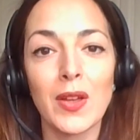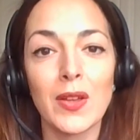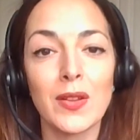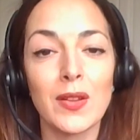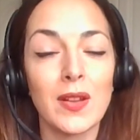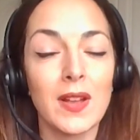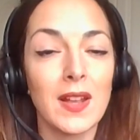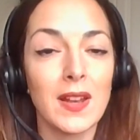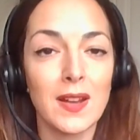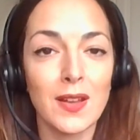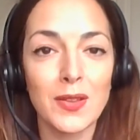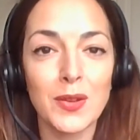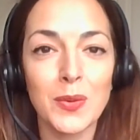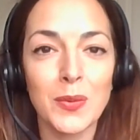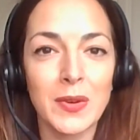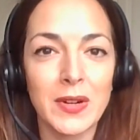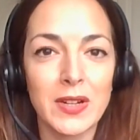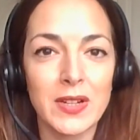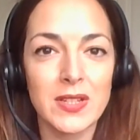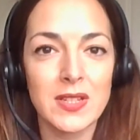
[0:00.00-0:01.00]
In other
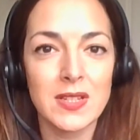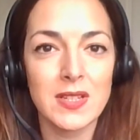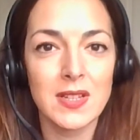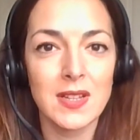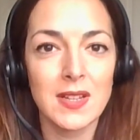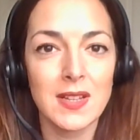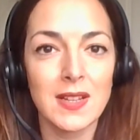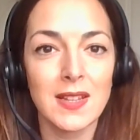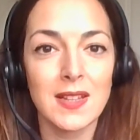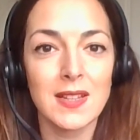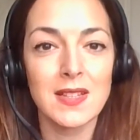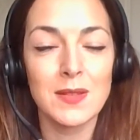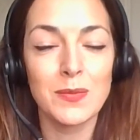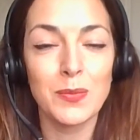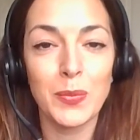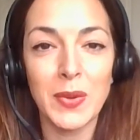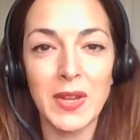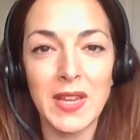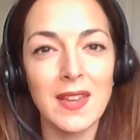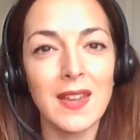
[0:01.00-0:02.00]
words,
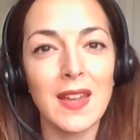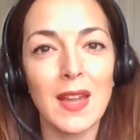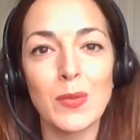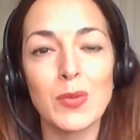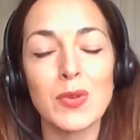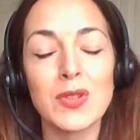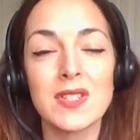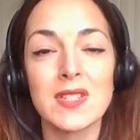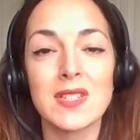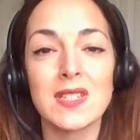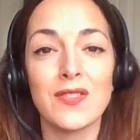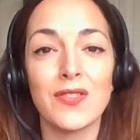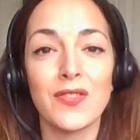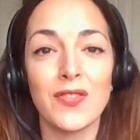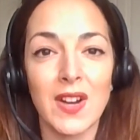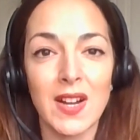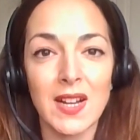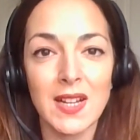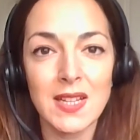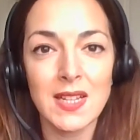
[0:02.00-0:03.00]
Being able to
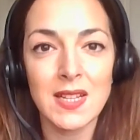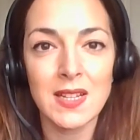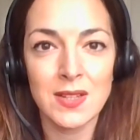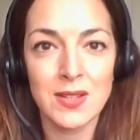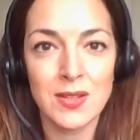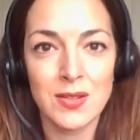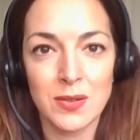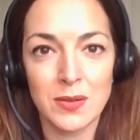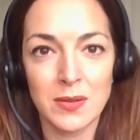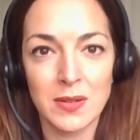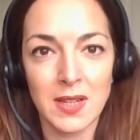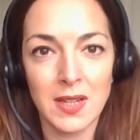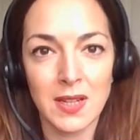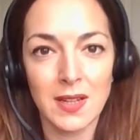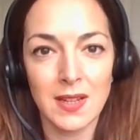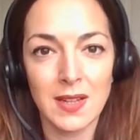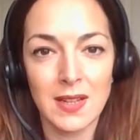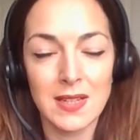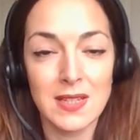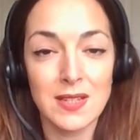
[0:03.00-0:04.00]
define history
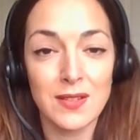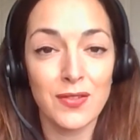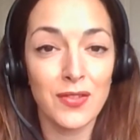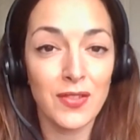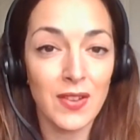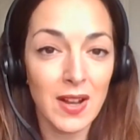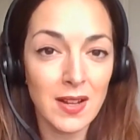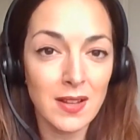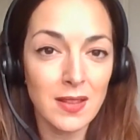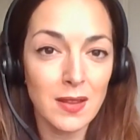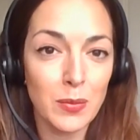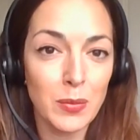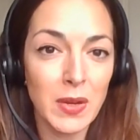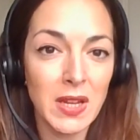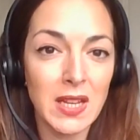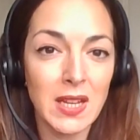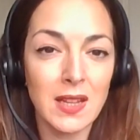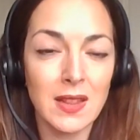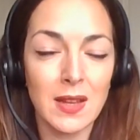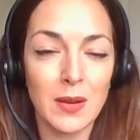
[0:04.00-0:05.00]
and define the
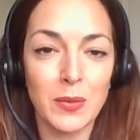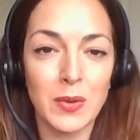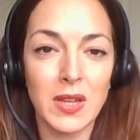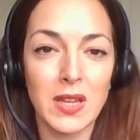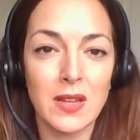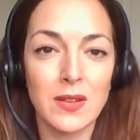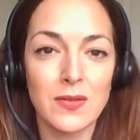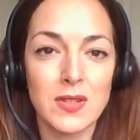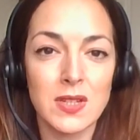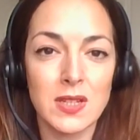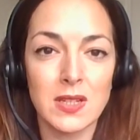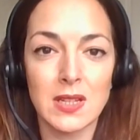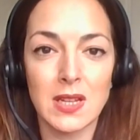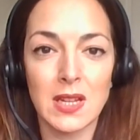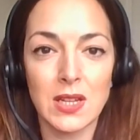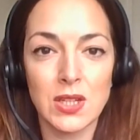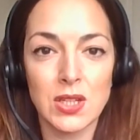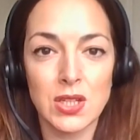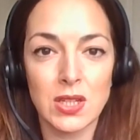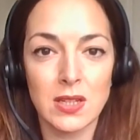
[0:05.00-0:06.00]
meaning that we give to a
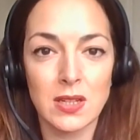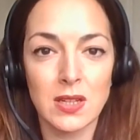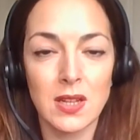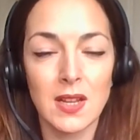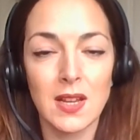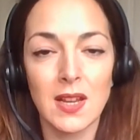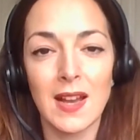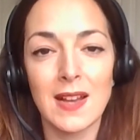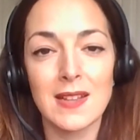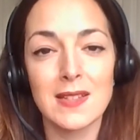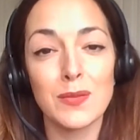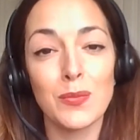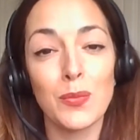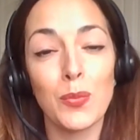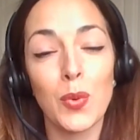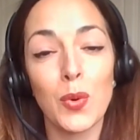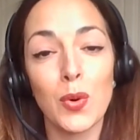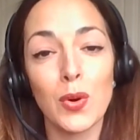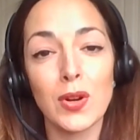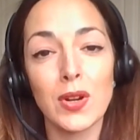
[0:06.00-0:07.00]
nation has
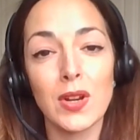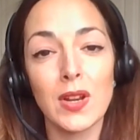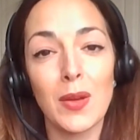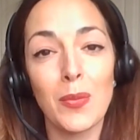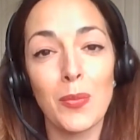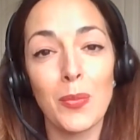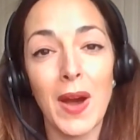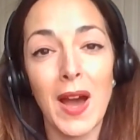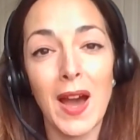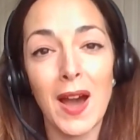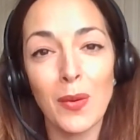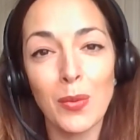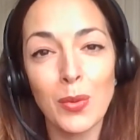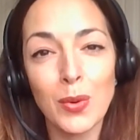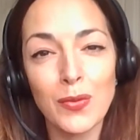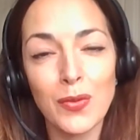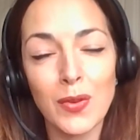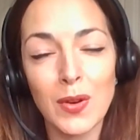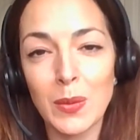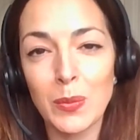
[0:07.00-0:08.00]
important and
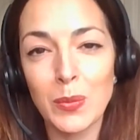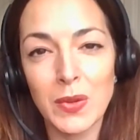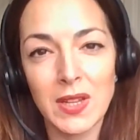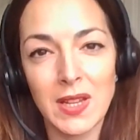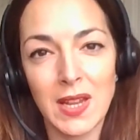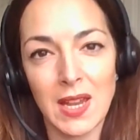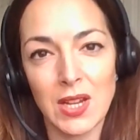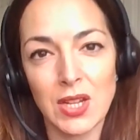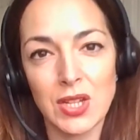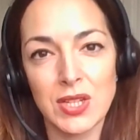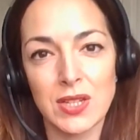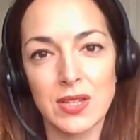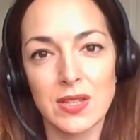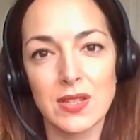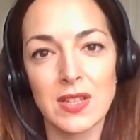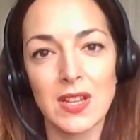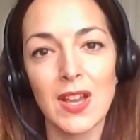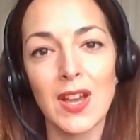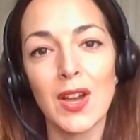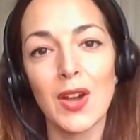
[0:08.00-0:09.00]
powerful
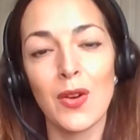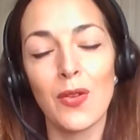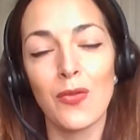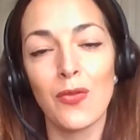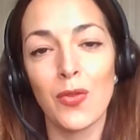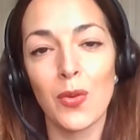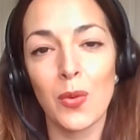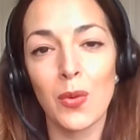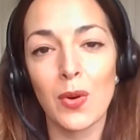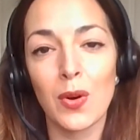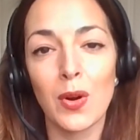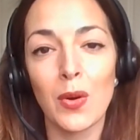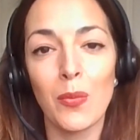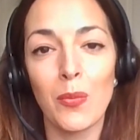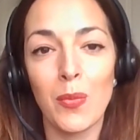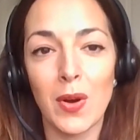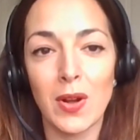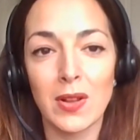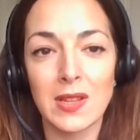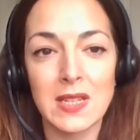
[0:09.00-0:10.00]
implications for
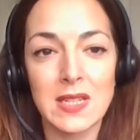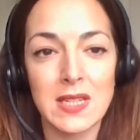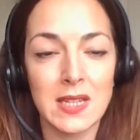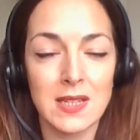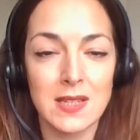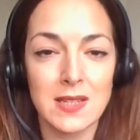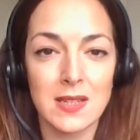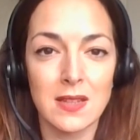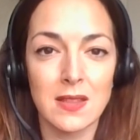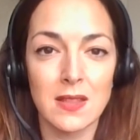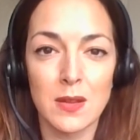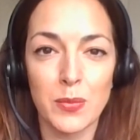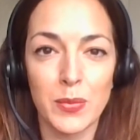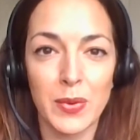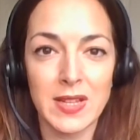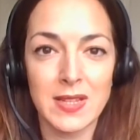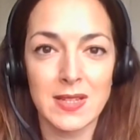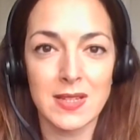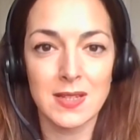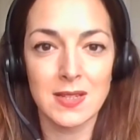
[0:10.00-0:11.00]
politics in the
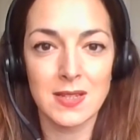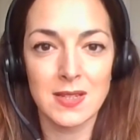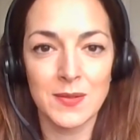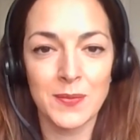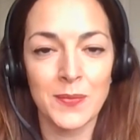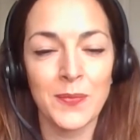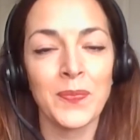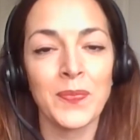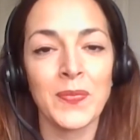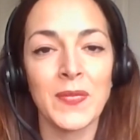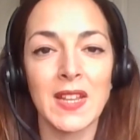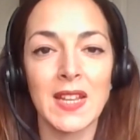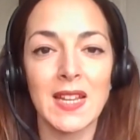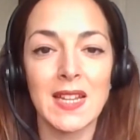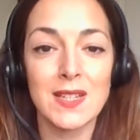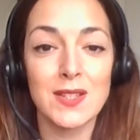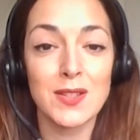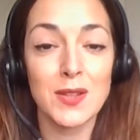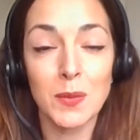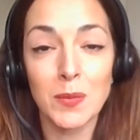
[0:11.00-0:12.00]
present. It
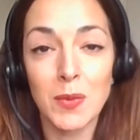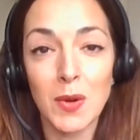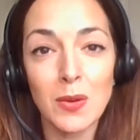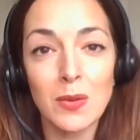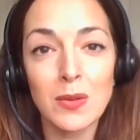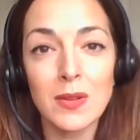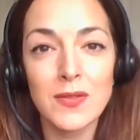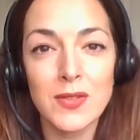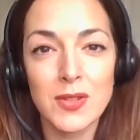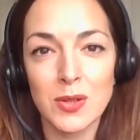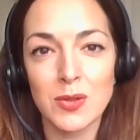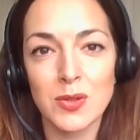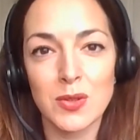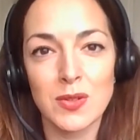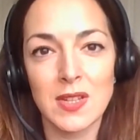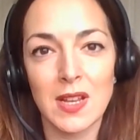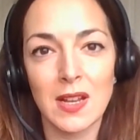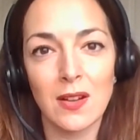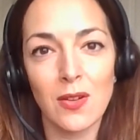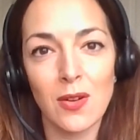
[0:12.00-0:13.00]
is the role of social
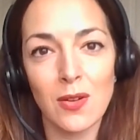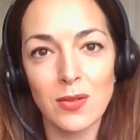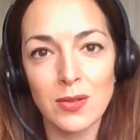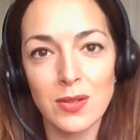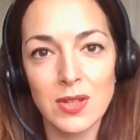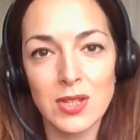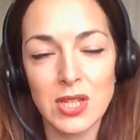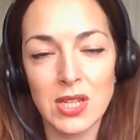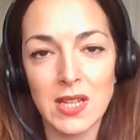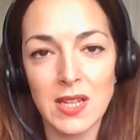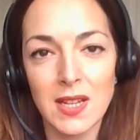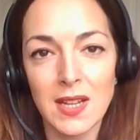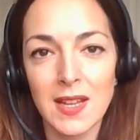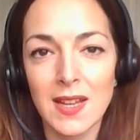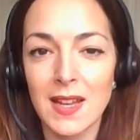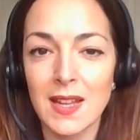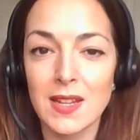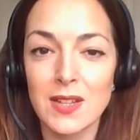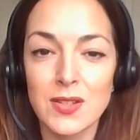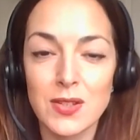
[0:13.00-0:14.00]
psychology
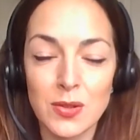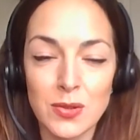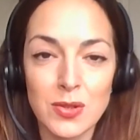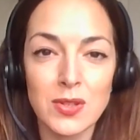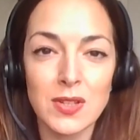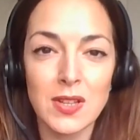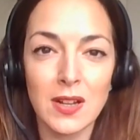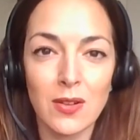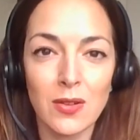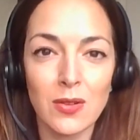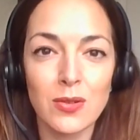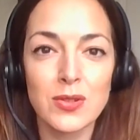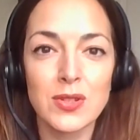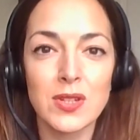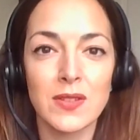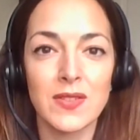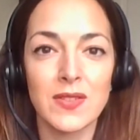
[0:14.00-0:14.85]
and the social psychology of